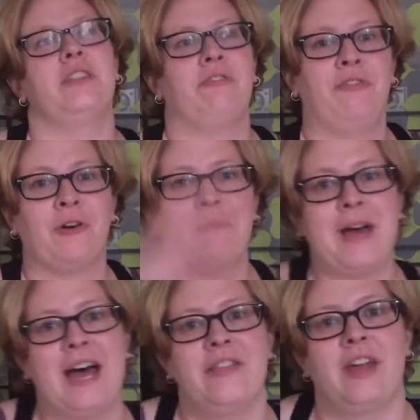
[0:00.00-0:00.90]
that the
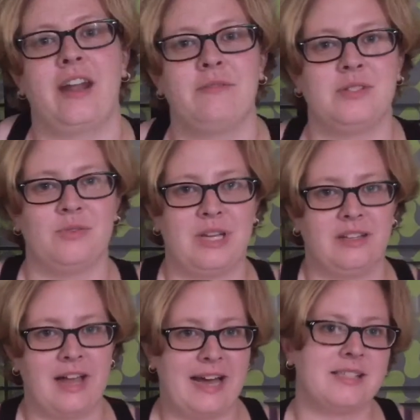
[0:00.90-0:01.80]
format that I was
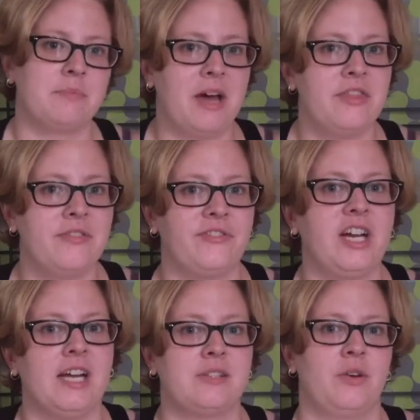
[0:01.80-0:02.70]
doing last month for
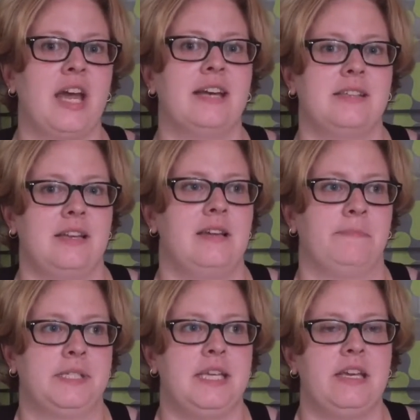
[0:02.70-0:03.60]
HIZAUS and
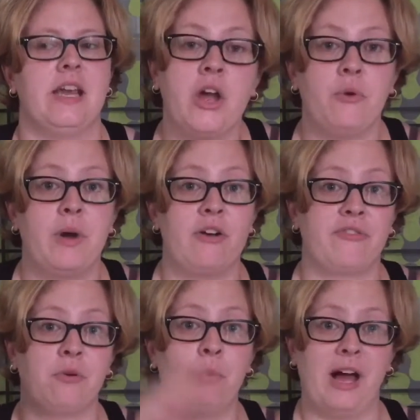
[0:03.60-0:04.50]
Ipsy went
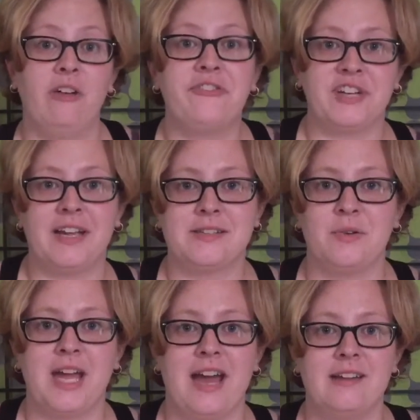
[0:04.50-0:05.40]
over well for
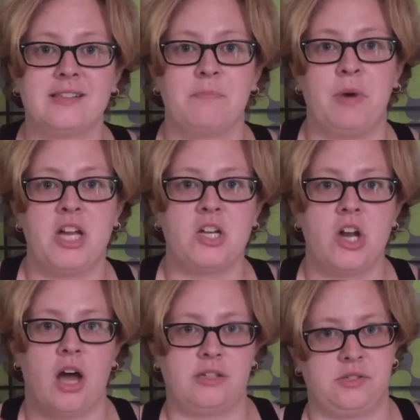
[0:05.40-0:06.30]
HIZAUS, but
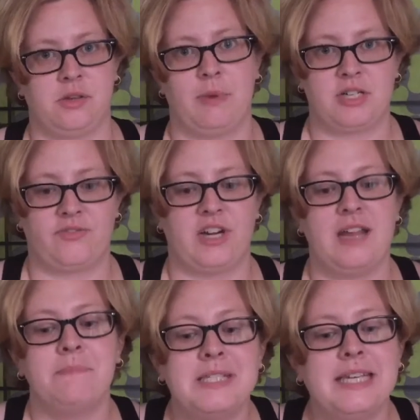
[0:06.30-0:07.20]
not so much for
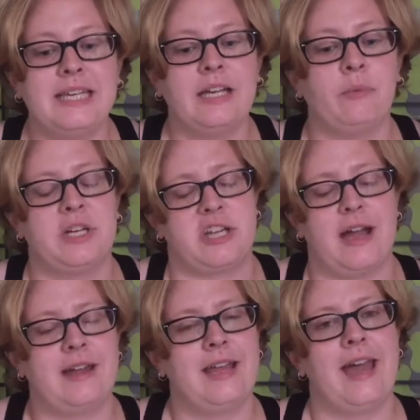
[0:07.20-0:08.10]
Ipsy, which
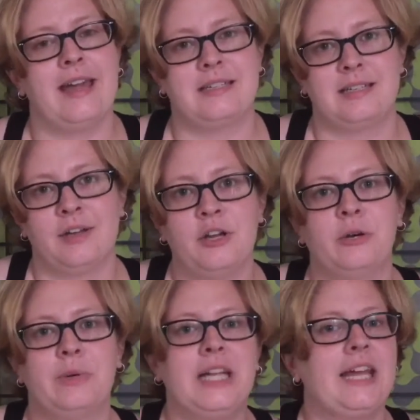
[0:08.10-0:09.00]
I get.
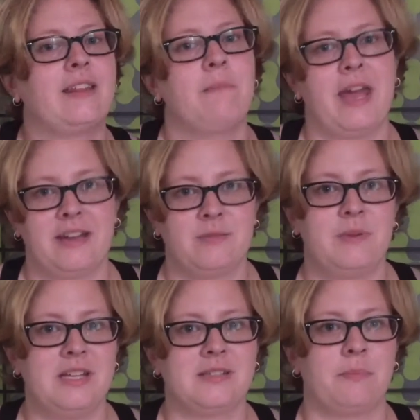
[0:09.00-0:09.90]
We like the bag to
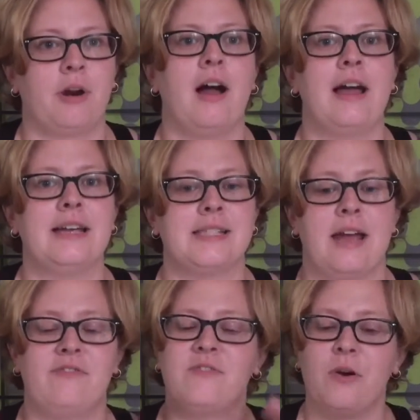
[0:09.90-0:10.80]
be a surprise. I
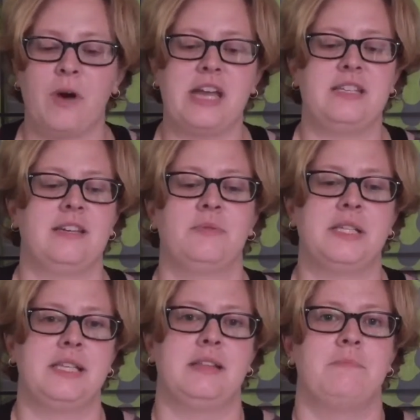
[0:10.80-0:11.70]
have no idea
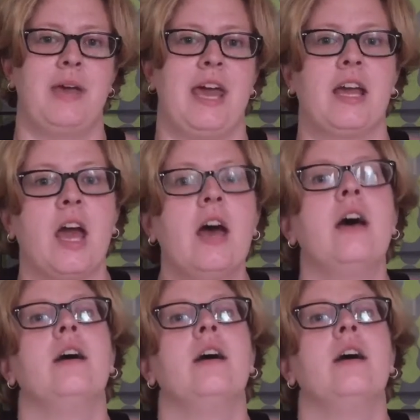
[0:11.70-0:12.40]
what's in the bag